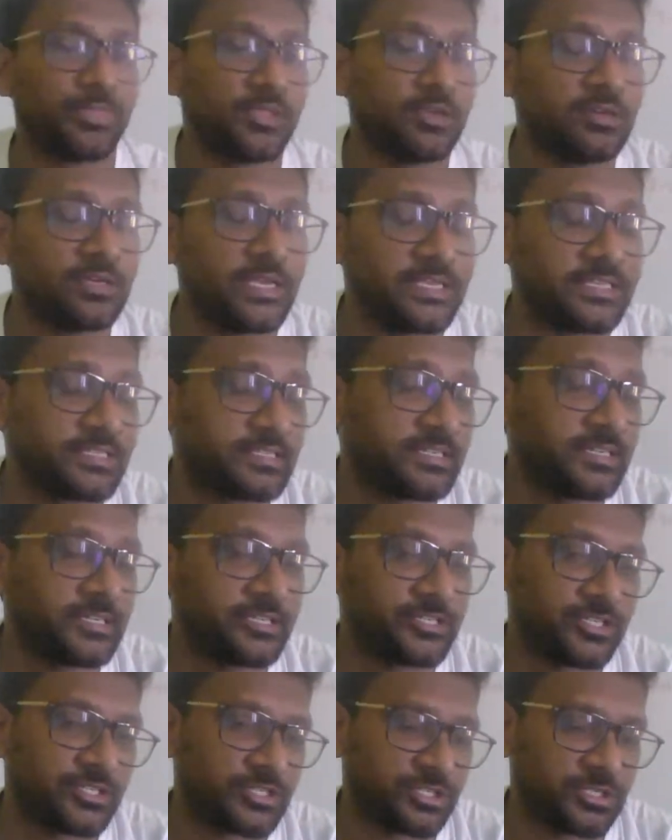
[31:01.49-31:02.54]
excretory
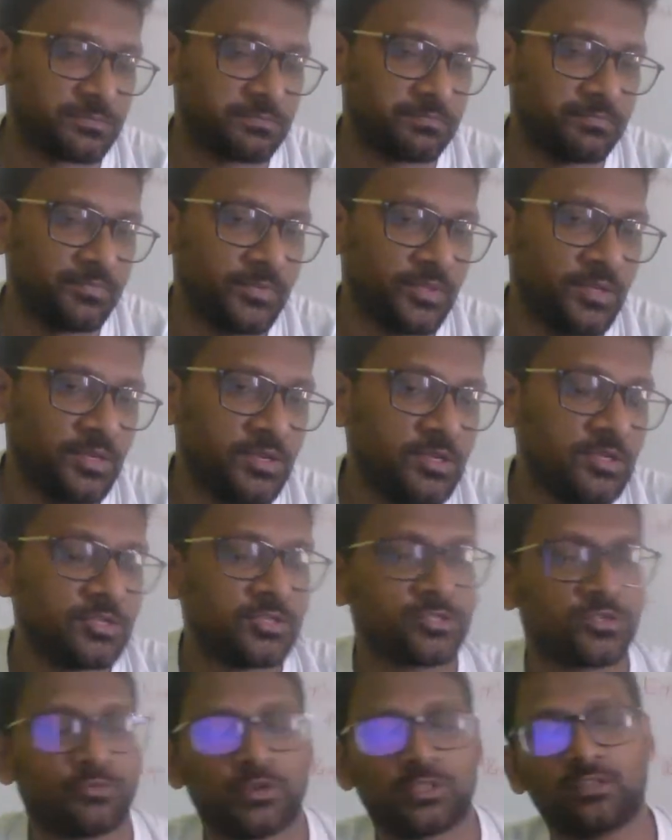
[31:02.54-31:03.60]
system.
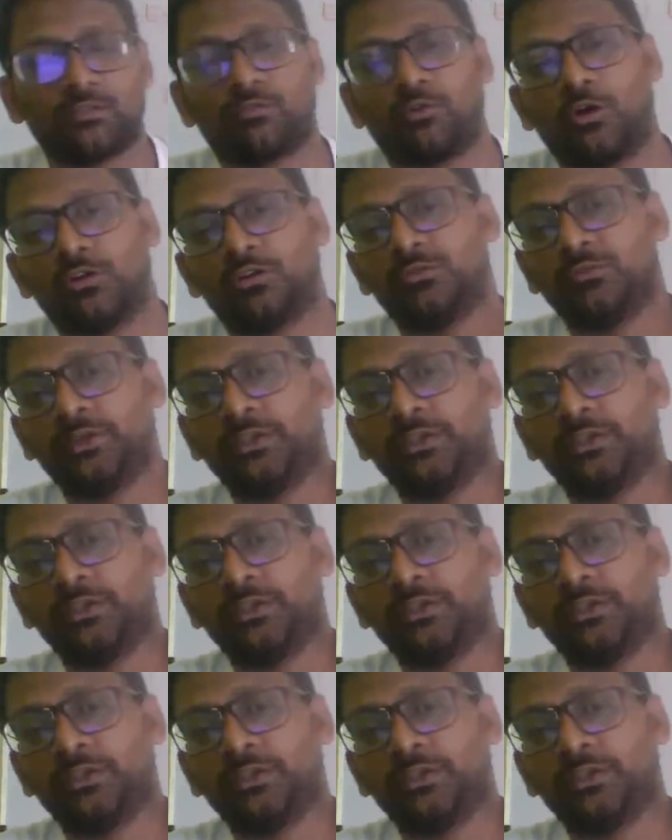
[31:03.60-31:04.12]
So when the volume